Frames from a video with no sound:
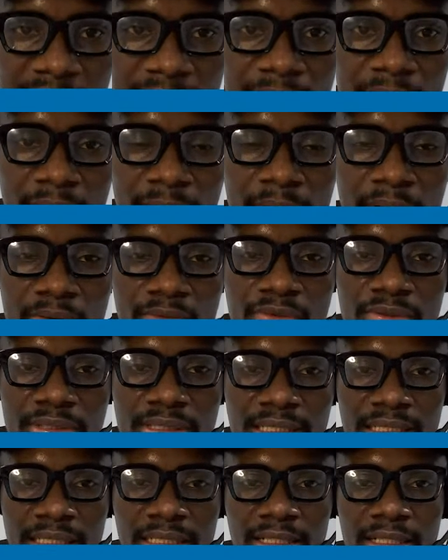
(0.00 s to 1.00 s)
him about
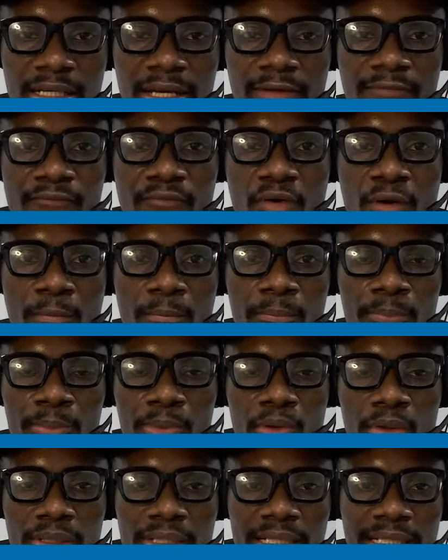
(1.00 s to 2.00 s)
using a form
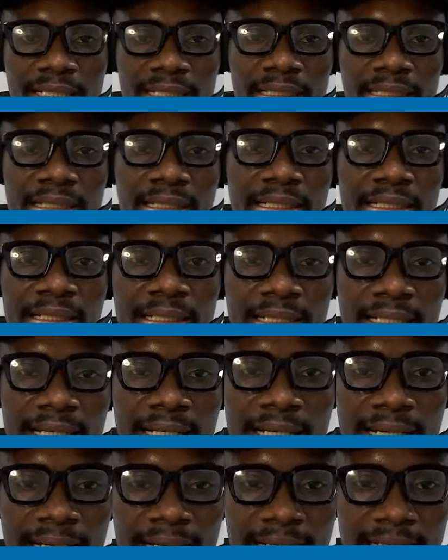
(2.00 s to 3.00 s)
plugin,
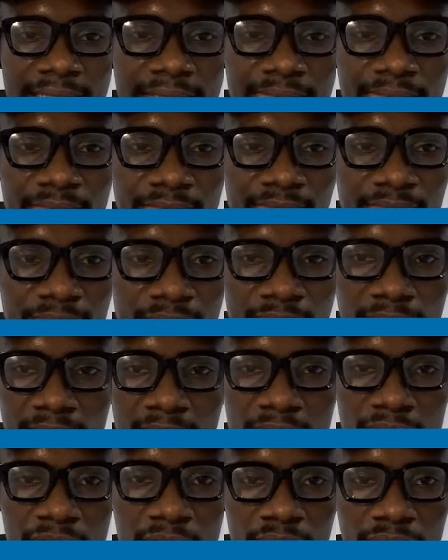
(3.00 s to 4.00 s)
and
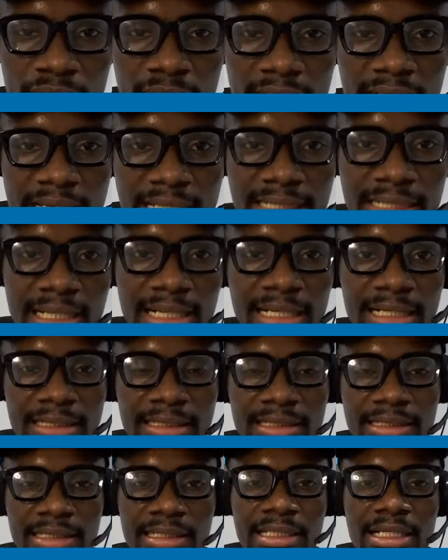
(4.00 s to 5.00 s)
it's saying
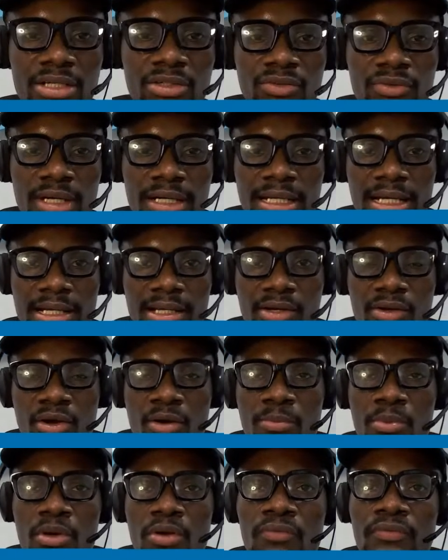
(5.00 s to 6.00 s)
that he has tried that a
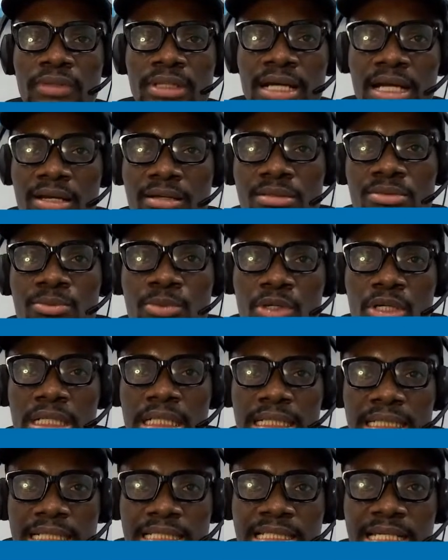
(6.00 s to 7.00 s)
couple of times,
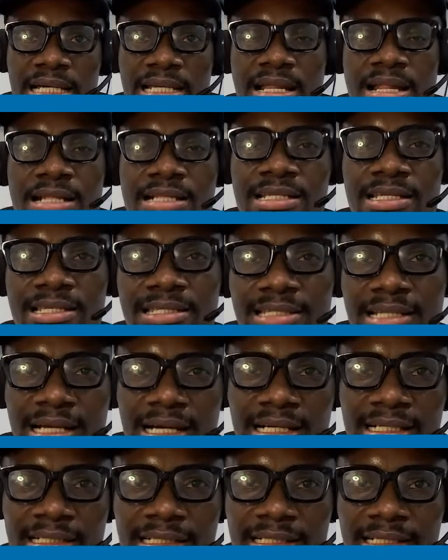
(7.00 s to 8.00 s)
but the challenge is
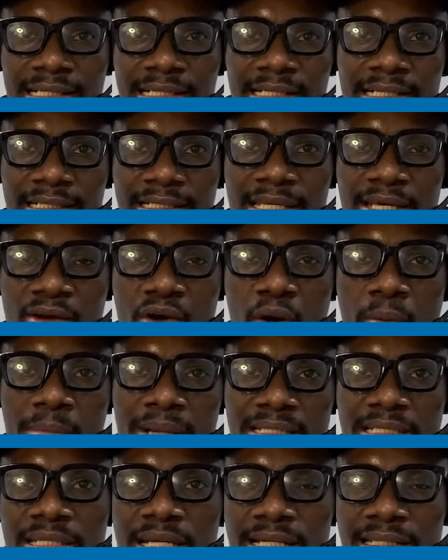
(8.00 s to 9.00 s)
that they come
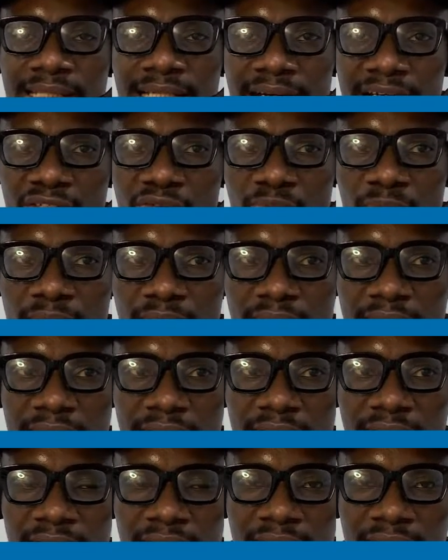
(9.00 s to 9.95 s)
as an attachment,